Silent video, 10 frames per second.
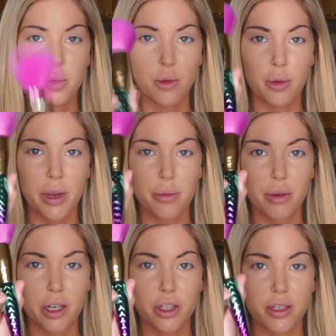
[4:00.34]
new Mermaid
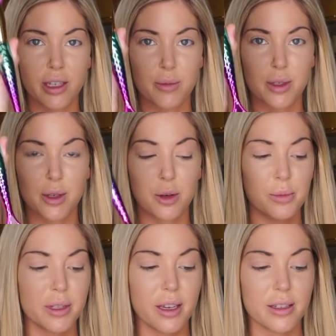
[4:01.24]
brushes. I'm so
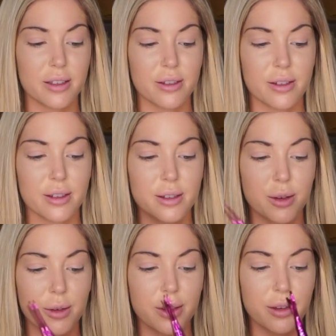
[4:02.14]
obsessed. They're
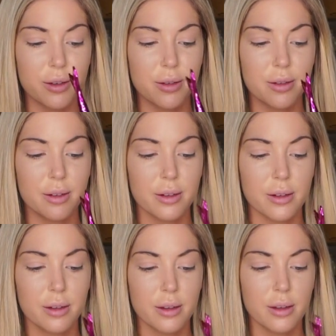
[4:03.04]
so cute.
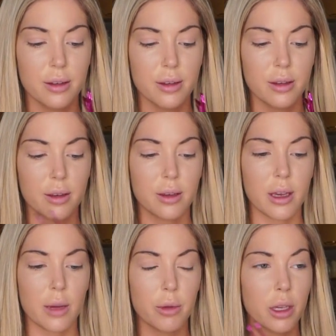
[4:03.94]

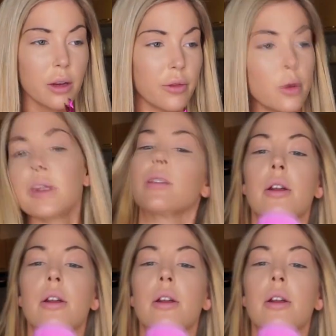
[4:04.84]
Okay, I'm really going to focus